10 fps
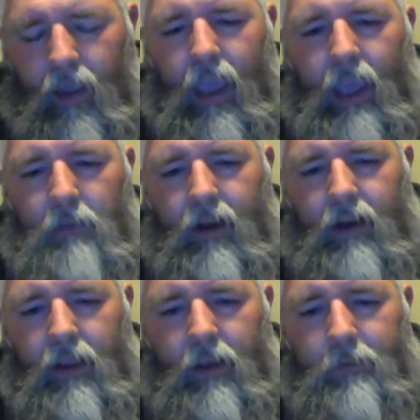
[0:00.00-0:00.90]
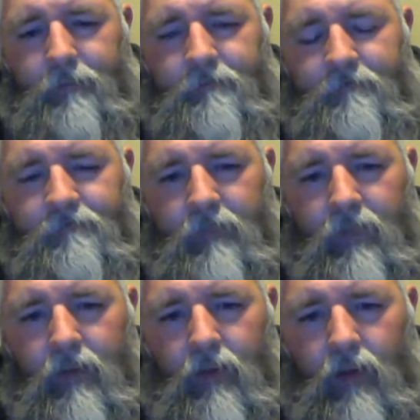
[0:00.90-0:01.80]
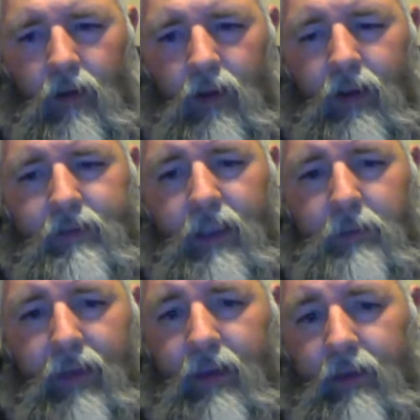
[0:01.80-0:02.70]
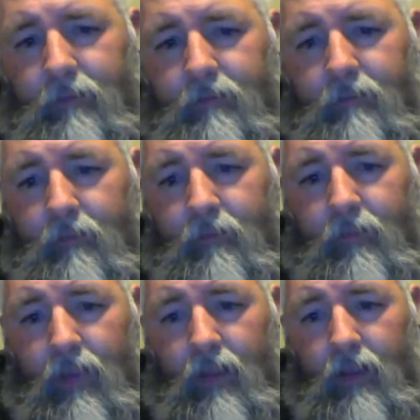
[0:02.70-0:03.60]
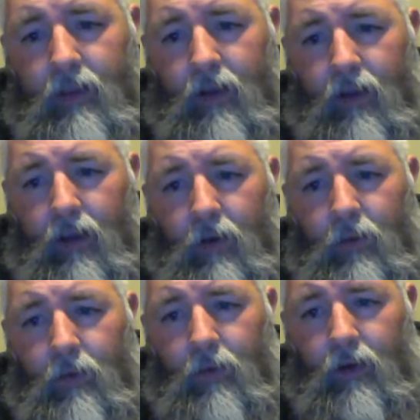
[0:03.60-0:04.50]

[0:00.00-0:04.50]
a ham radio or a CB. Oh, yeah. Uh,